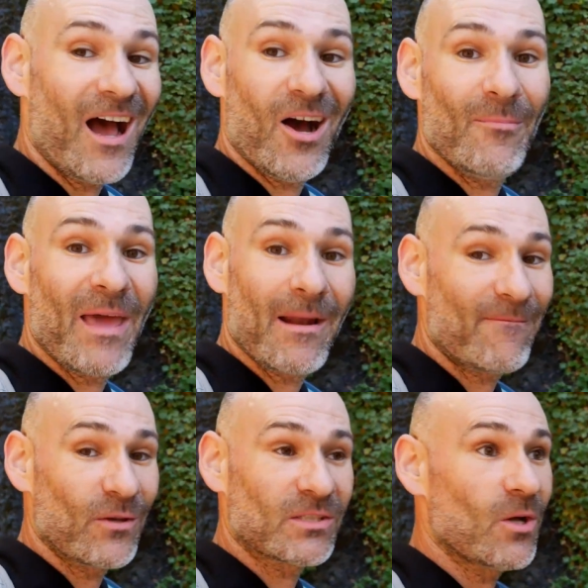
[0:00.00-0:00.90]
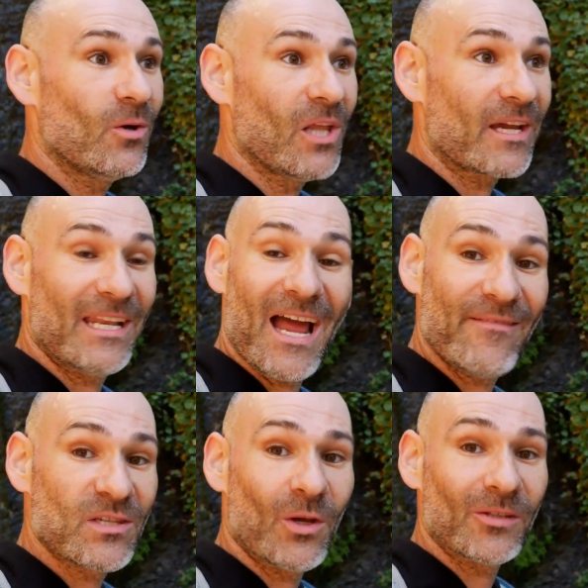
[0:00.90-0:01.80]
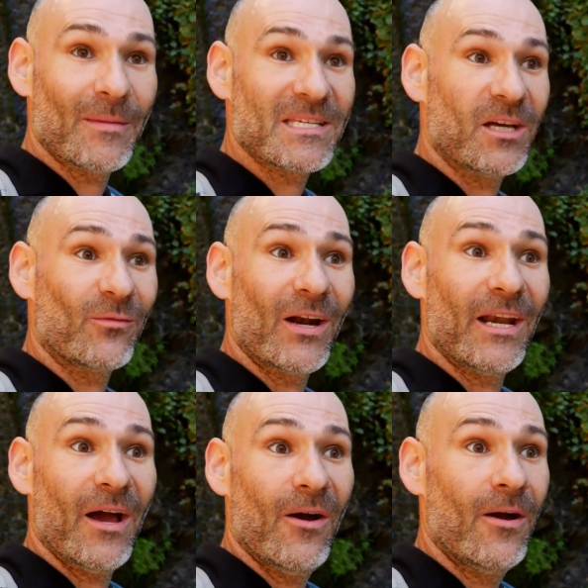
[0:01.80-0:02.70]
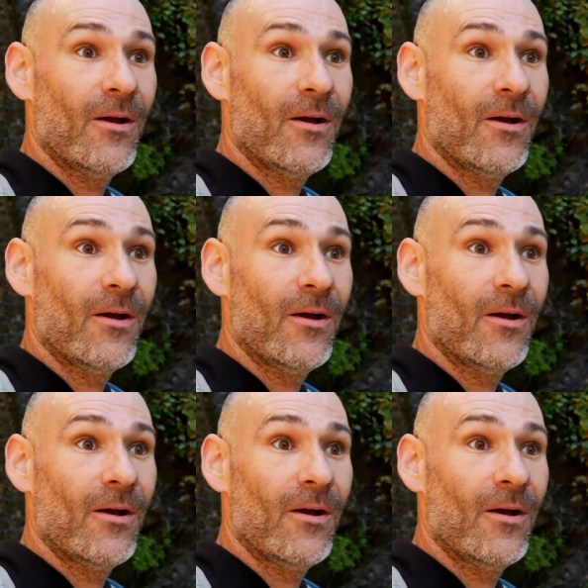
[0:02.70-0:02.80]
Oh man, I feel so lucky to have this all to myself right now.